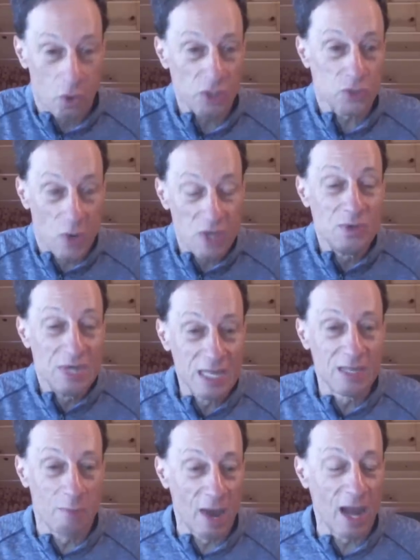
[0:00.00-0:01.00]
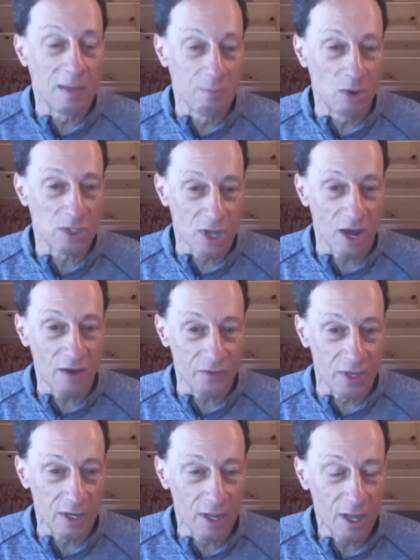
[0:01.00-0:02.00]
course when you need the mind most
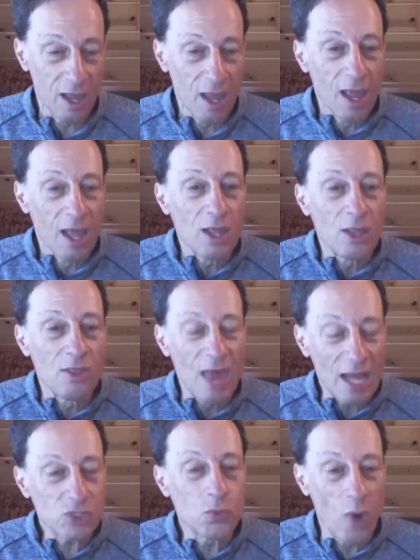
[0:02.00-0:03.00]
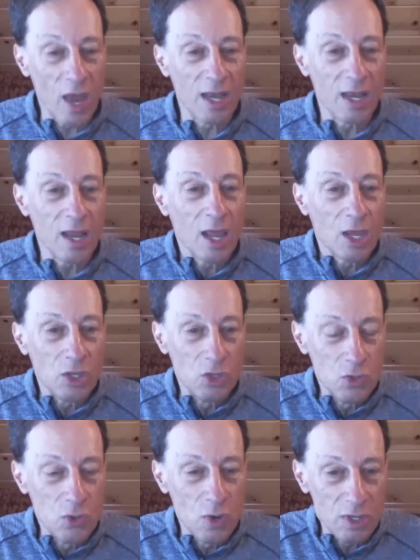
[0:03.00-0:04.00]
often, that's when
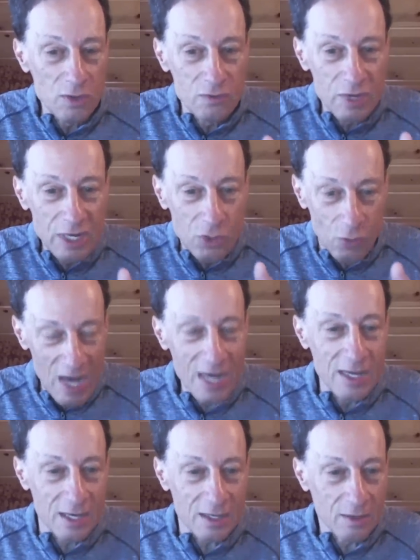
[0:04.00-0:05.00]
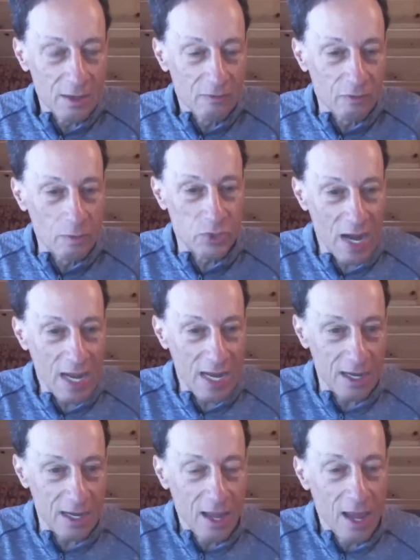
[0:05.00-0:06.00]
you've ingrained it from
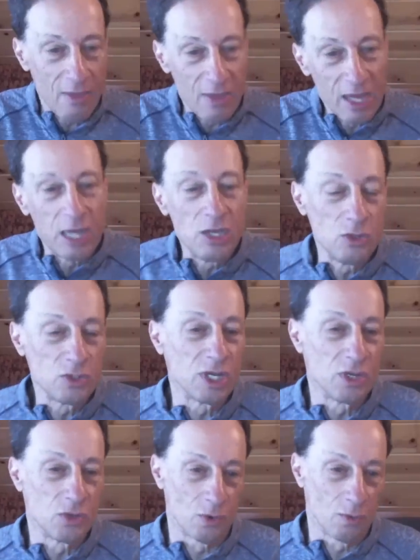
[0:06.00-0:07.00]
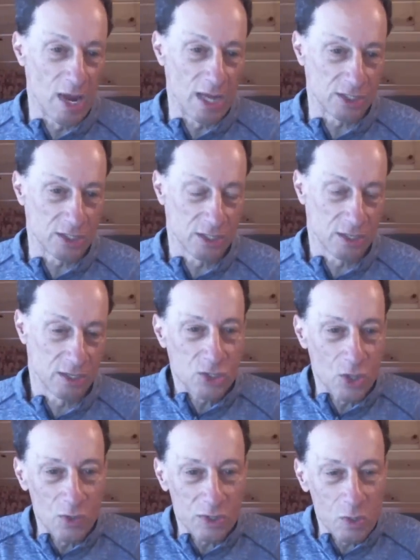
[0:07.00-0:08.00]
training and then can use it into a race.
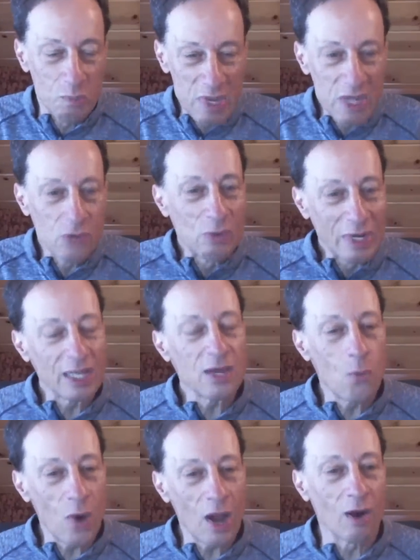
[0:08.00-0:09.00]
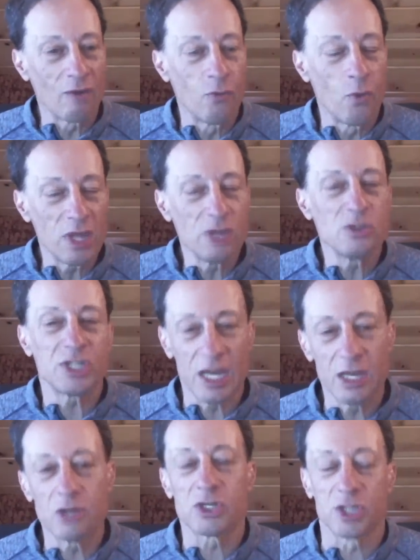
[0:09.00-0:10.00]
So being really aware of what you
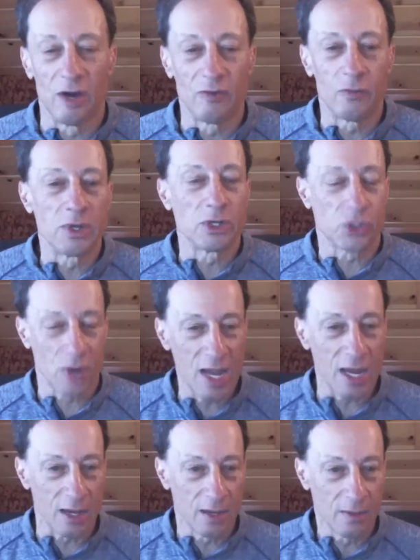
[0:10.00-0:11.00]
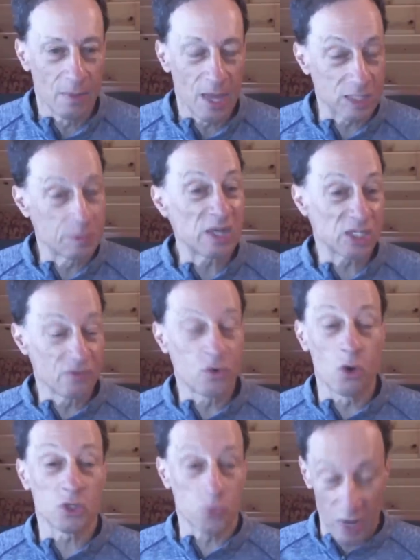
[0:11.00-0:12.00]
say to yourself when you're training, especially of
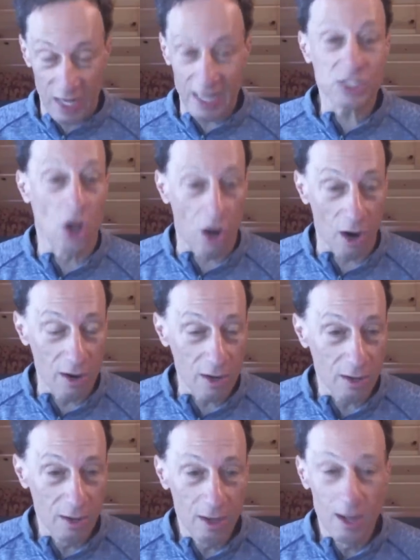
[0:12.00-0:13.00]
course when it gets hard,